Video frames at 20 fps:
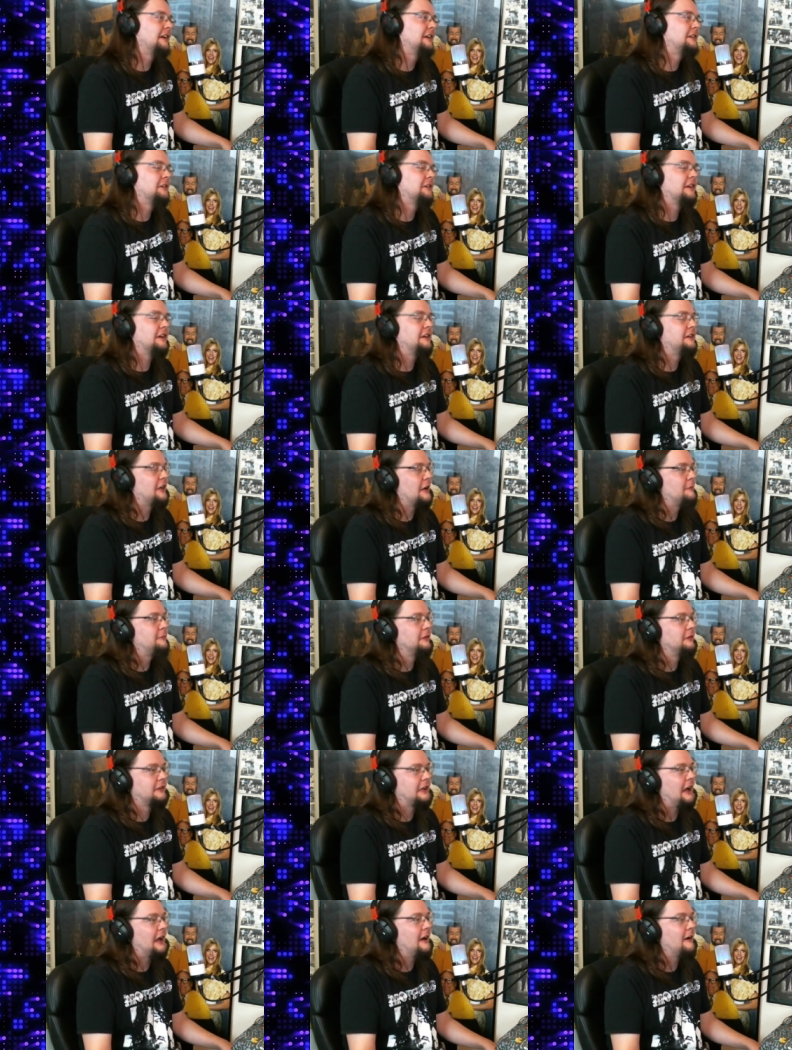So they double
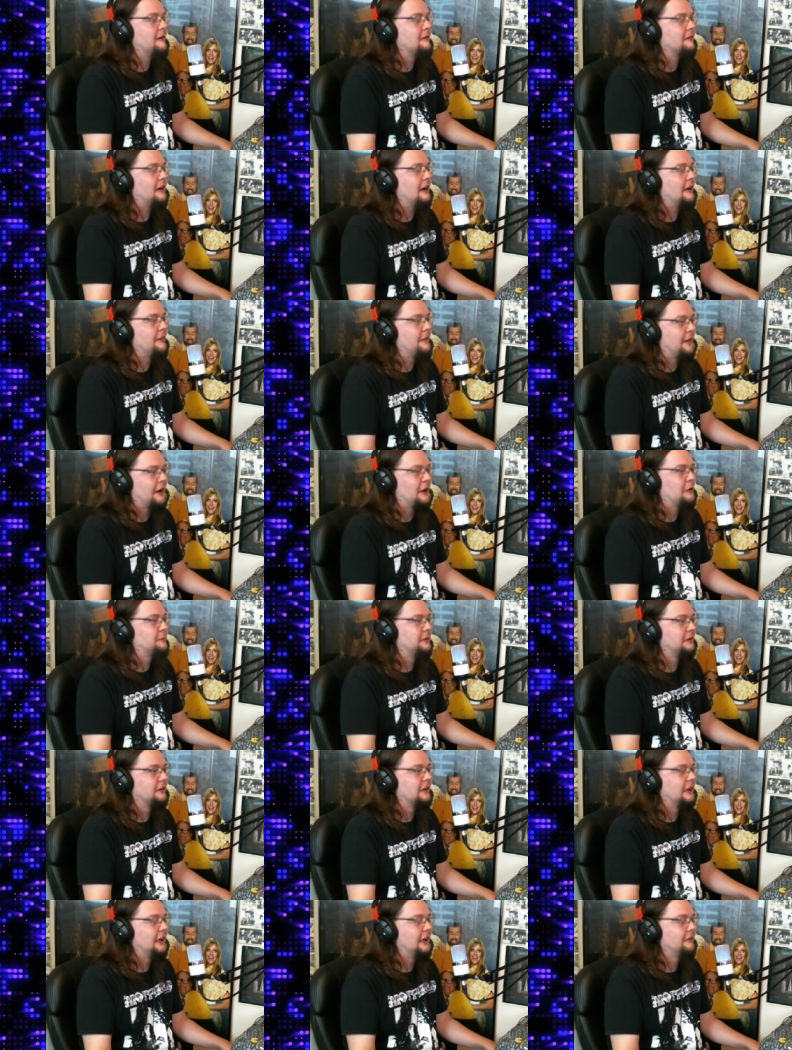down on their
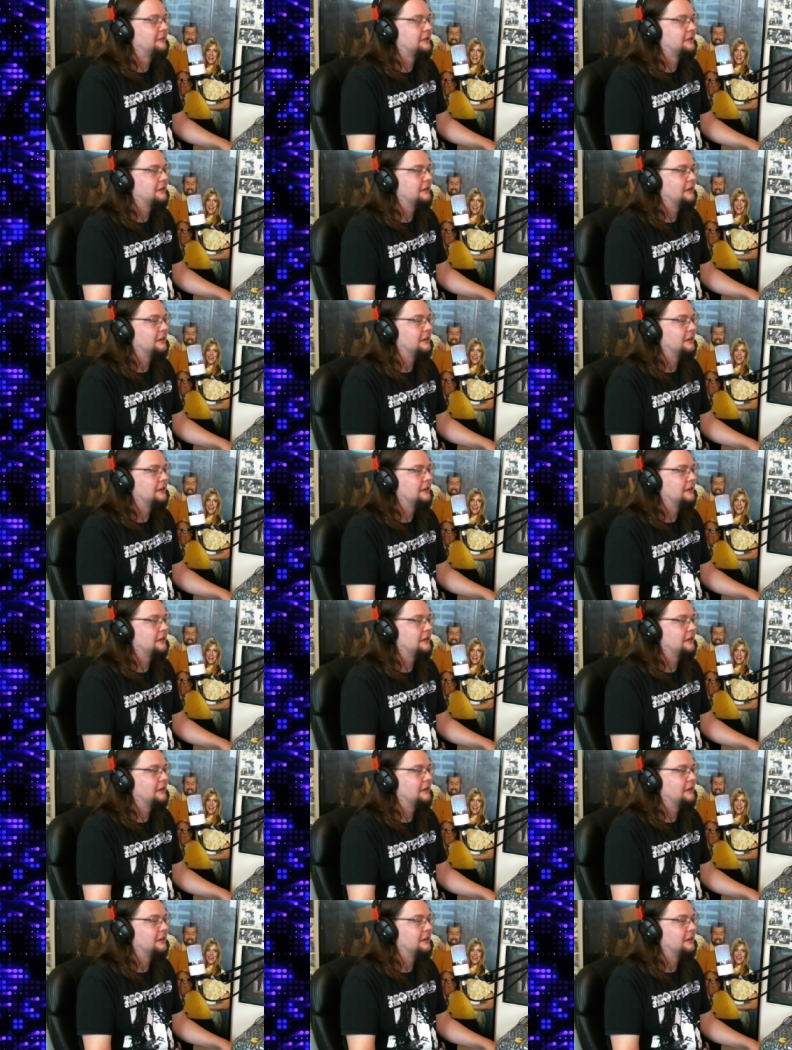beliefs